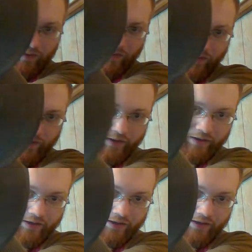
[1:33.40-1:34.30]
Got
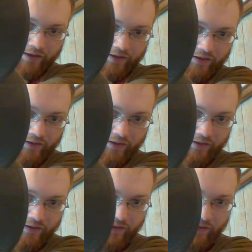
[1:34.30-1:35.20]
your
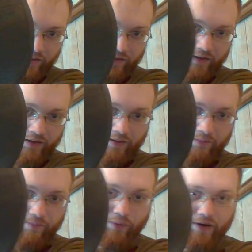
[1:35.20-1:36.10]

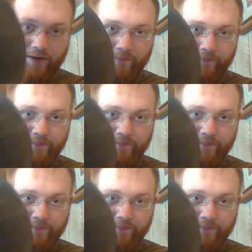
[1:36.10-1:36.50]
brim.